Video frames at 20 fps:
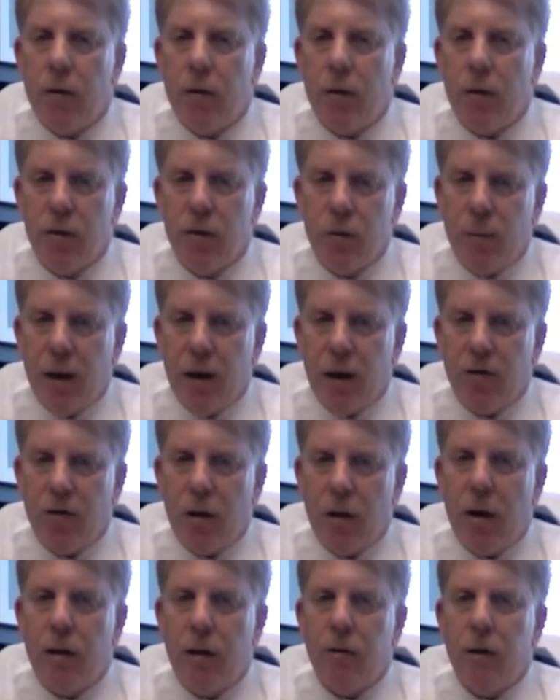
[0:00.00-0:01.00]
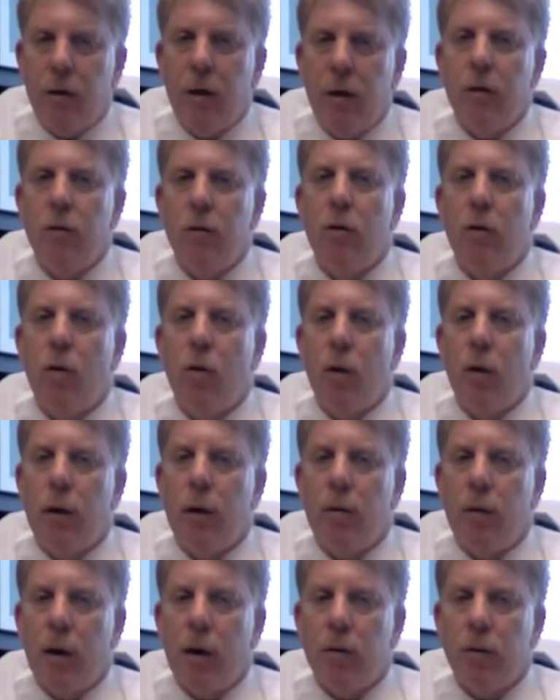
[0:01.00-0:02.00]
So I specialize in colon
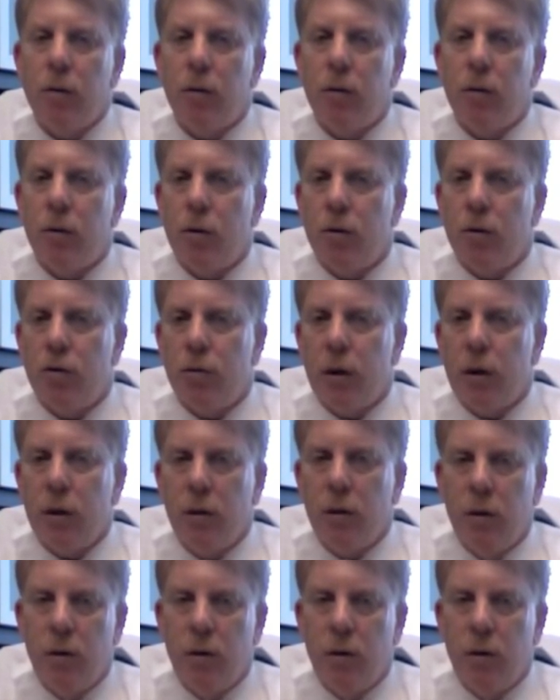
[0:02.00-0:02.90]
and rectal surgery.